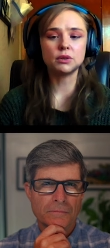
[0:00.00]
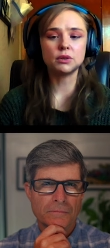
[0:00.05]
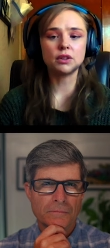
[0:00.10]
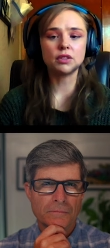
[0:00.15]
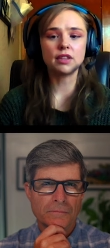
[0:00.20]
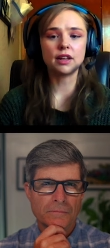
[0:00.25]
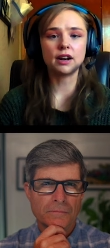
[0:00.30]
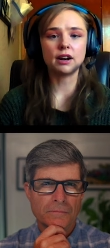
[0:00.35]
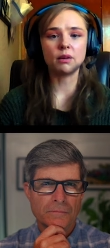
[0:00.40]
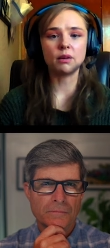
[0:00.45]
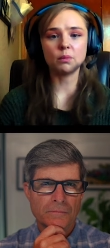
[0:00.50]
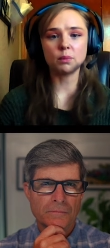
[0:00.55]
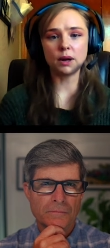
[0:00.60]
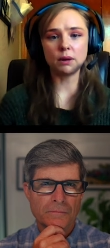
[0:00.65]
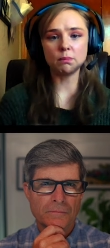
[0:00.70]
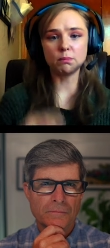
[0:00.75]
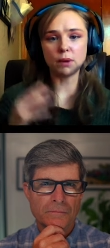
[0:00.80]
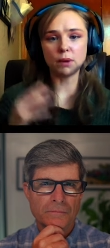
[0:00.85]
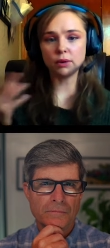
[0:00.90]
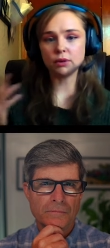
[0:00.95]
Speaker 1: consider
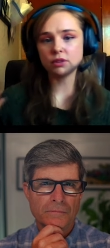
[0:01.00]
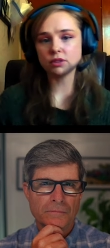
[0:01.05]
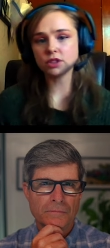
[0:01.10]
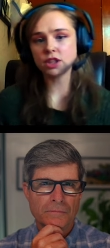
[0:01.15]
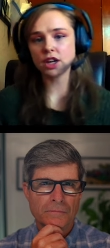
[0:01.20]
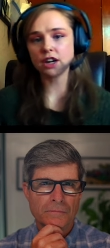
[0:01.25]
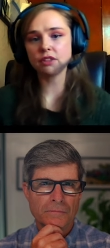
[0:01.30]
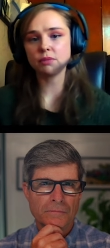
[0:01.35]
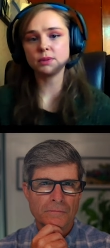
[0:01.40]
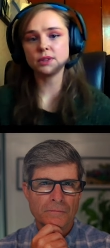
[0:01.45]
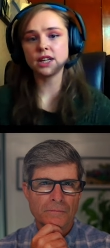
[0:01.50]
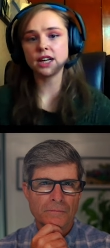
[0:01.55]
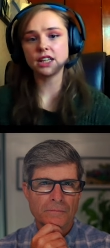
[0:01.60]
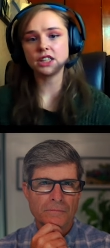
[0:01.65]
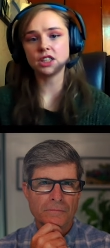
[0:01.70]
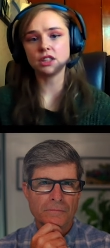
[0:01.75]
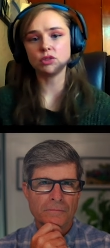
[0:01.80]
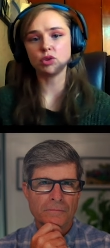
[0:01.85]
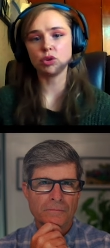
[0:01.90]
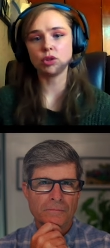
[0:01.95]
what modes of
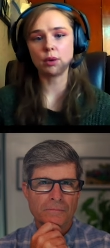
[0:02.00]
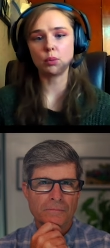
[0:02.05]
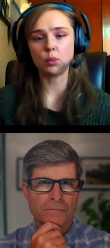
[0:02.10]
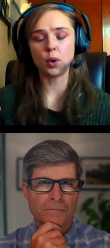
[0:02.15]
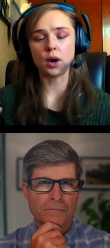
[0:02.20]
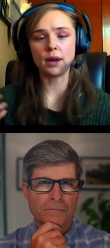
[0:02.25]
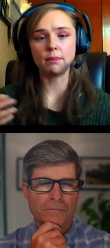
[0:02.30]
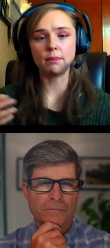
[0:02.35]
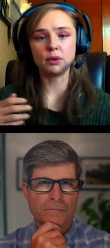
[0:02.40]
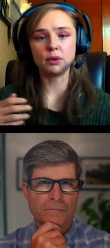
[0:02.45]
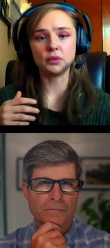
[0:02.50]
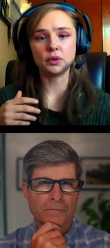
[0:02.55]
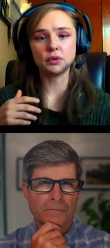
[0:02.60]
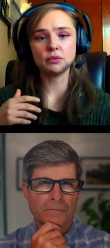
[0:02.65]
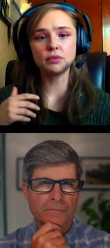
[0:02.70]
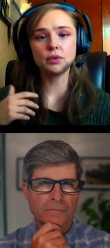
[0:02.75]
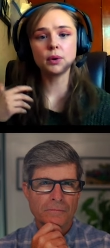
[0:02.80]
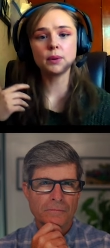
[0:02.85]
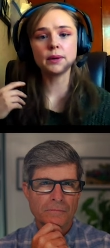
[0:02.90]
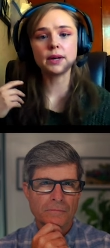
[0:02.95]
transportation do they want
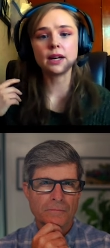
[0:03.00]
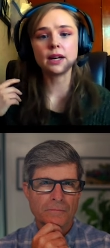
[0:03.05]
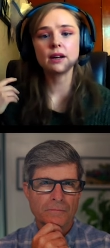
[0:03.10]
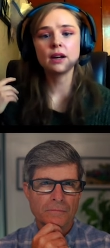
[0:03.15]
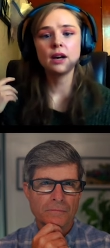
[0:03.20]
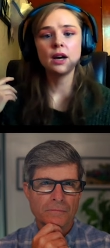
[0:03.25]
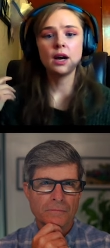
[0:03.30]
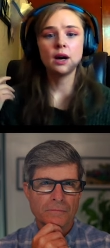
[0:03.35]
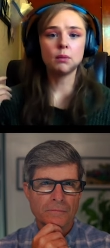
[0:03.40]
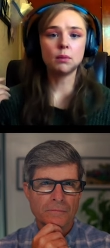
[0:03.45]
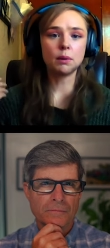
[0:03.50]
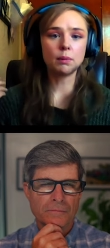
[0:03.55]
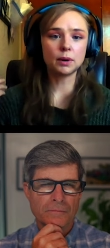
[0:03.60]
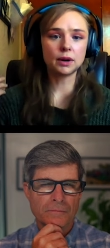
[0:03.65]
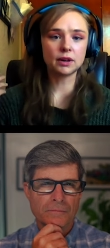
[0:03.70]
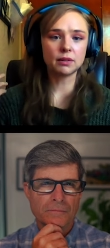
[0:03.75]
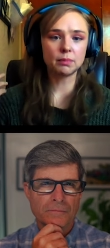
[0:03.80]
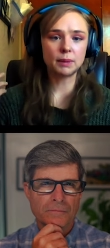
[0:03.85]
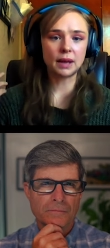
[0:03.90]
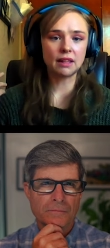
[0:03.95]
moving forward, what
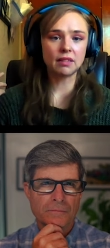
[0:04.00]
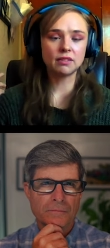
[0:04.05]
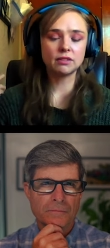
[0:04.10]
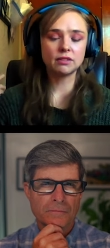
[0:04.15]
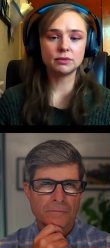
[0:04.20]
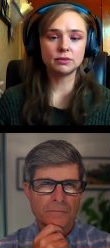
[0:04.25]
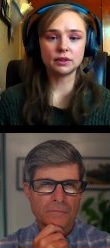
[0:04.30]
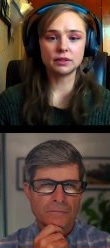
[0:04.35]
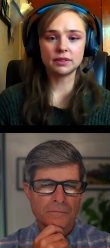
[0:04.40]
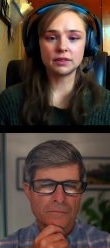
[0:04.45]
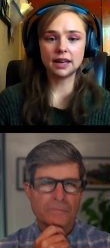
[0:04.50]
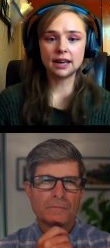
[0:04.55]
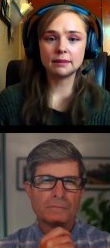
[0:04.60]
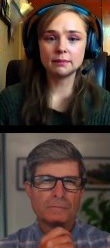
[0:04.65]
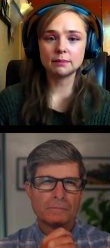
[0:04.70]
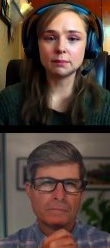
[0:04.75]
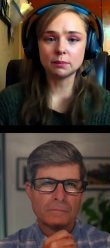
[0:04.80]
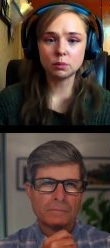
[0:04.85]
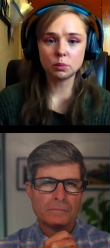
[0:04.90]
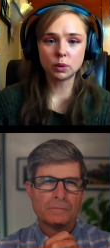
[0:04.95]
works best for
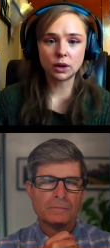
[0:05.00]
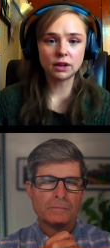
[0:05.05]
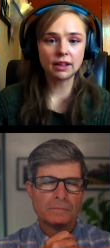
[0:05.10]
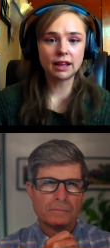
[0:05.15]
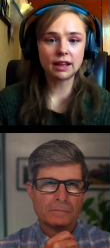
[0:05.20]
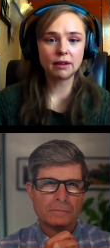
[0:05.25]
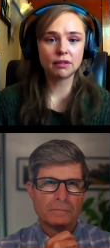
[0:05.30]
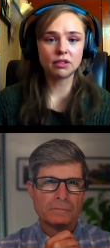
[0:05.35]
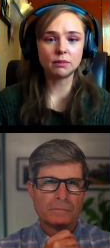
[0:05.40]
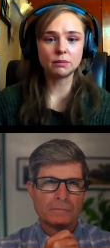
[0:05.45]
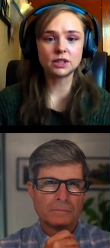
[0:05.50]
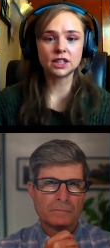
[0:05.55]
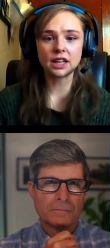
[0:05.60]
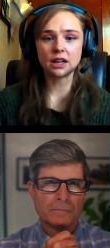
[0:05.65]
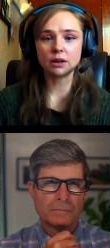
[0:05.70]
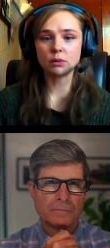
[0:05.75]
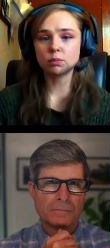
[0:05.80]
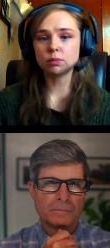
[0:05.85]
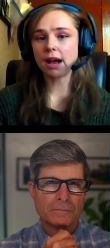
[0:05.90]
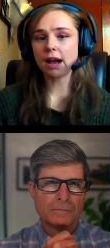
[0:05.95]
them, what allows them to
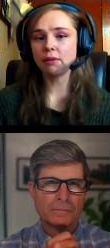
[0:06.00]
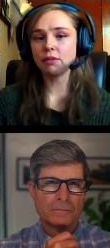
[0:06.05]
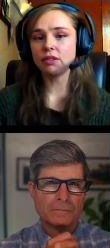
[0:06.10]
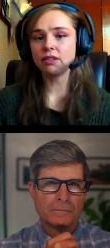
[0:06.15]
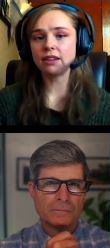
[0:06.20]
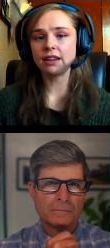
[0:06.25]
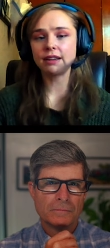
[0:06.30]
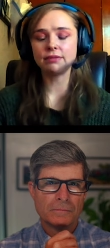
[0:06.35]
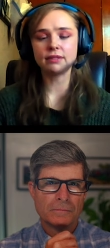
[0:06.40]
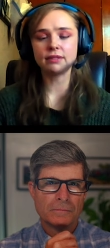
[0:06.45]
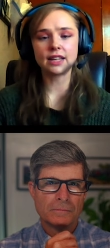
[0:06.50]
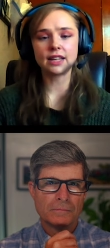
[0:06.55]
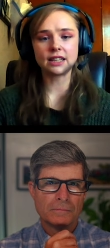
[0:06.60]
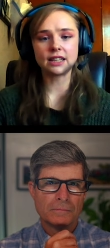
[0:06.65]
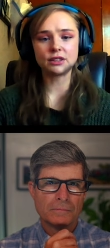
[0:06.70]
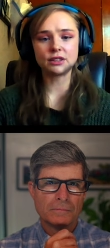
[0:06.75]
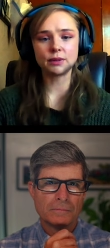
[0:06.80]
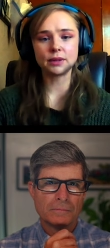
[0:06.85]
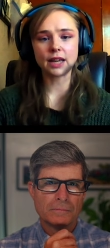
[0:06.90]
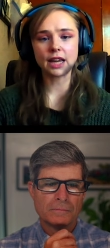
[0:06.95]
get around
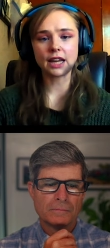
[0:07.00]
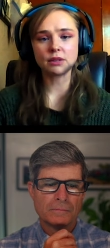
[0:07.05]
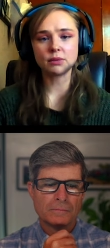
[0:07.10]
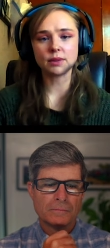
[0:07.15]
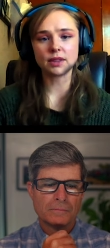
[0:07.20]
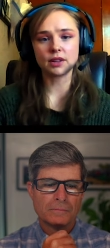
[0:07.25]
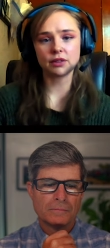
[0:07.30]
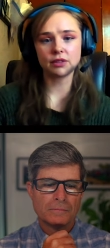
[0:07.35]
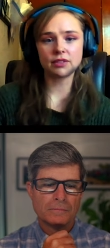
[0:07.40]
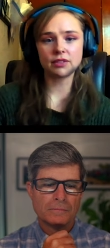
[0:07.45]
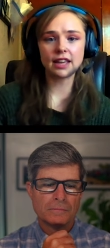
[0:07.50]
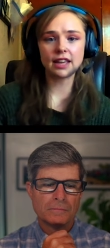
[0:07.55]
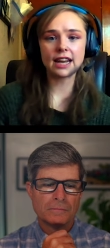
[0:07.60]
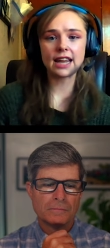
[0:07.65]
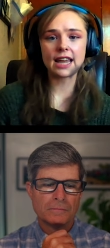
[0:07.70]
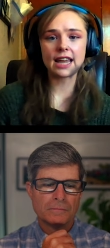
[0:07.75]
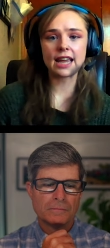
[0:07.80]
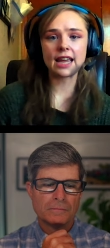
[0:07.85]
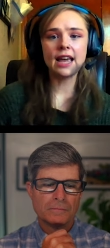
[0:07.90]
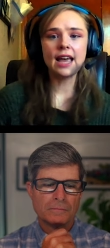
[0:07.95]
safely, to engage with their
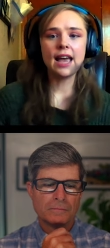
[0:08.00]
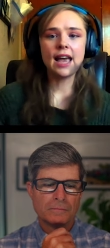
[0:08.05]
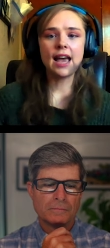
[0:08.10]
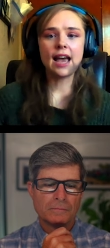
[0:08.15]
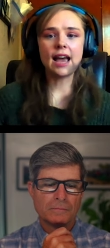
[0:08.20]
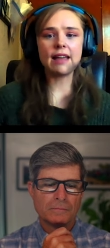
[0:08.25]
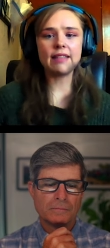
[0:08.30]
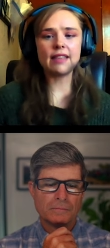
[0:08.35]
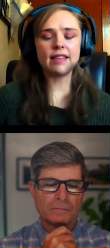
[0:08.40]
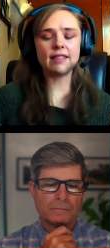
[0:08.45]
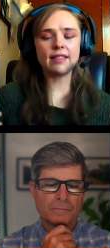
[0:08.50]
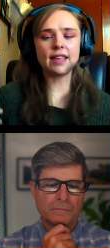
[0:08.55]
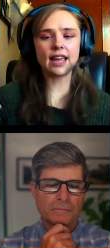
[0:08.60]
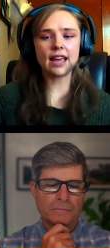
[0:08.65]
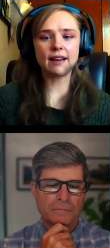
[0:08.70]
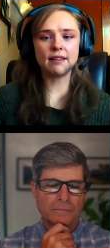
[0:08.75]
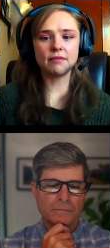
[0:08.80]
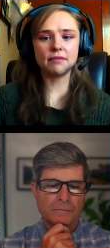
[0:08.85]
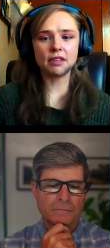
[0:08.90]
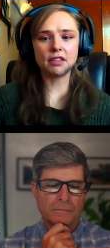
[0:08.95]
city. And then they
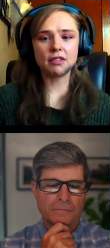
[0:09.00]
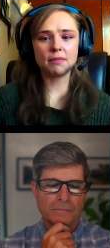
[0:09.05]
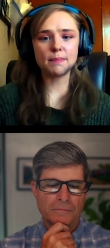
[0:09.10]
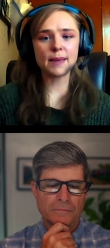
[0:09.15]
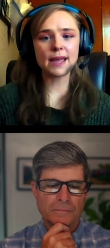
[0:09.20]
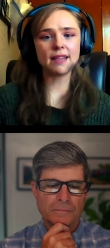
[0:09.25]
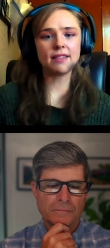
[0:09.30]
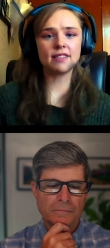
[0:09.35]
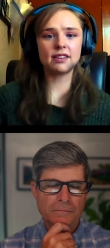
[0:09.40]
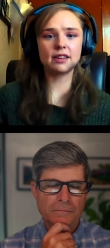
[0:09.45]
have the space